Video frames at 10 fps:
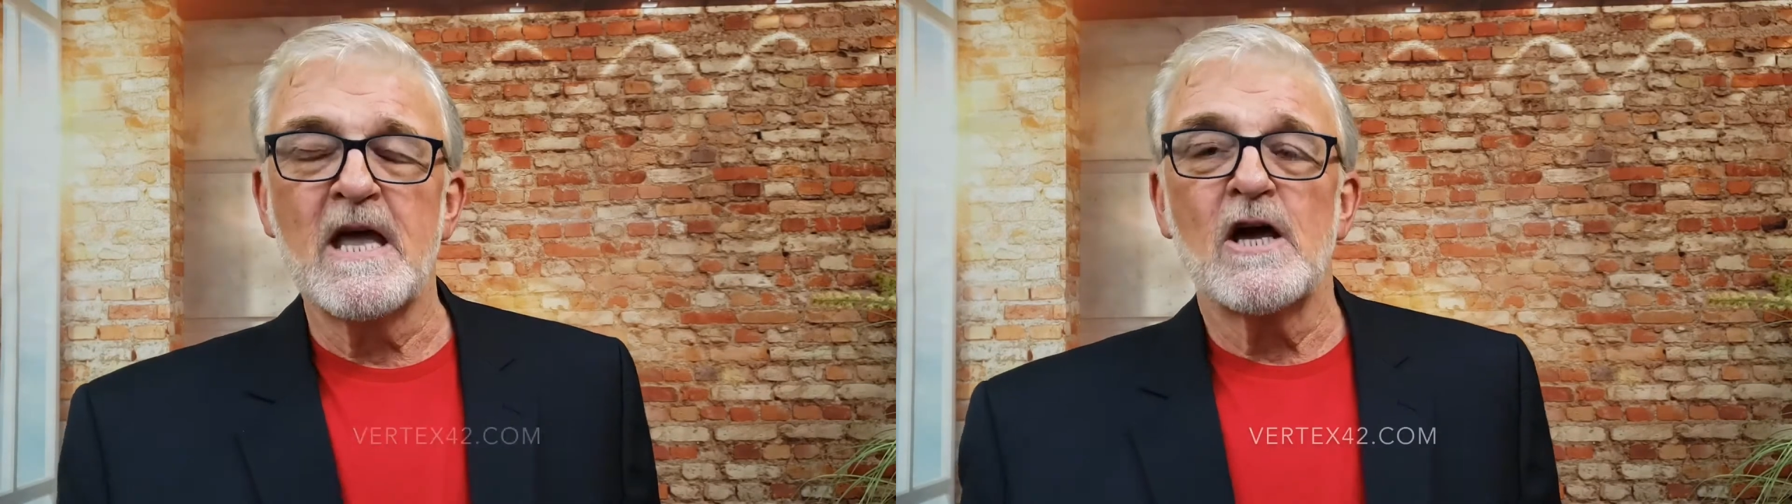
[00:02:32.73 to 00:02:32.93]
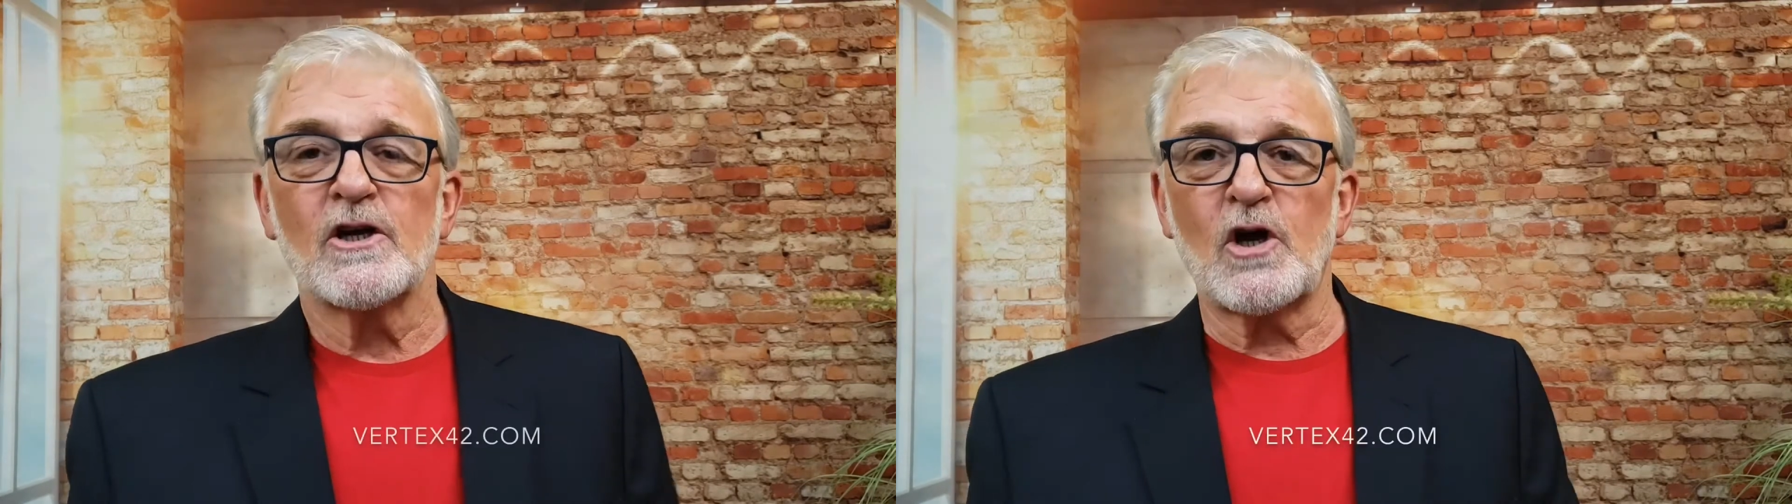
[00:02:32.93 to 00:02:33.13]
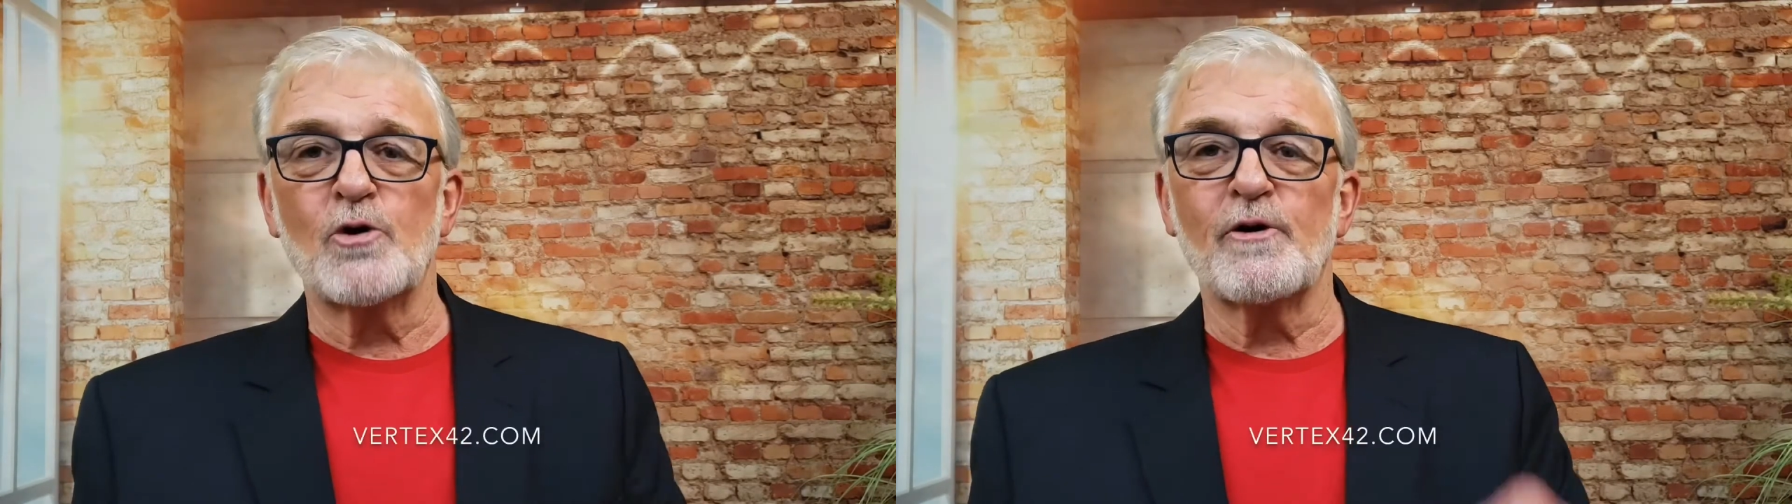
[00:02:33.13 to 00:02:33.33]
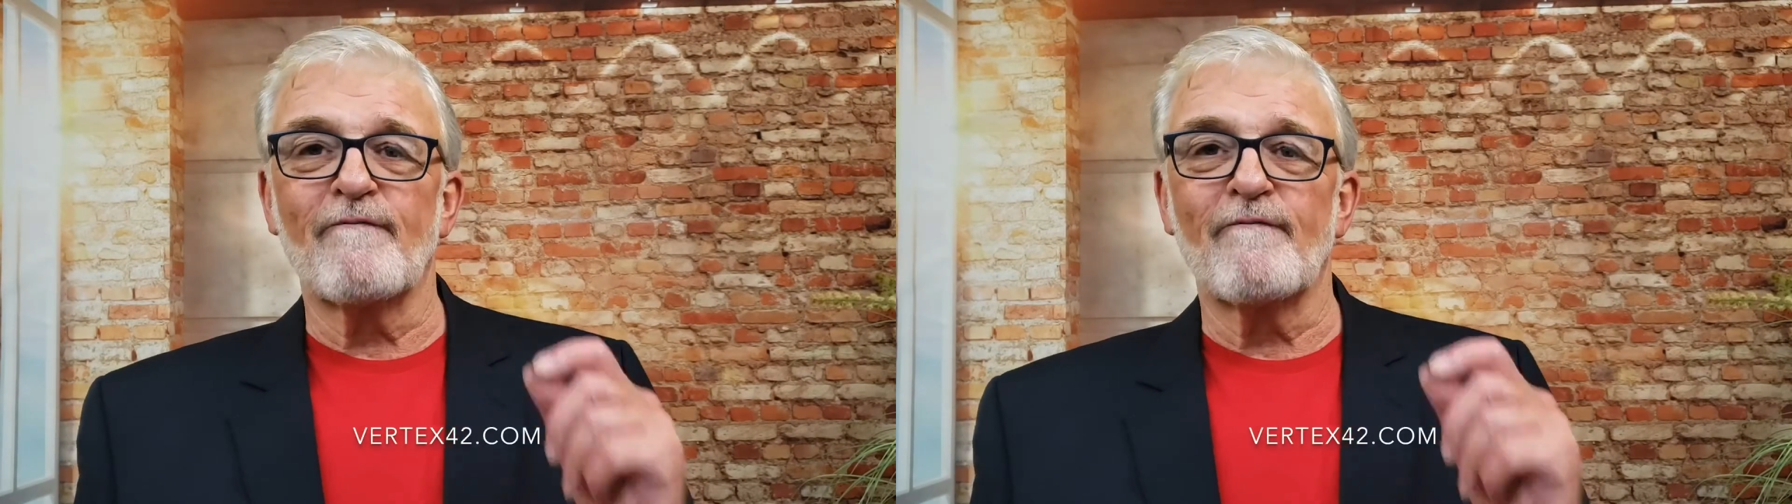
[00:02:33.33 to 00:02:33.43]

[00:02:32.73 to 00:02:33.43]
Go to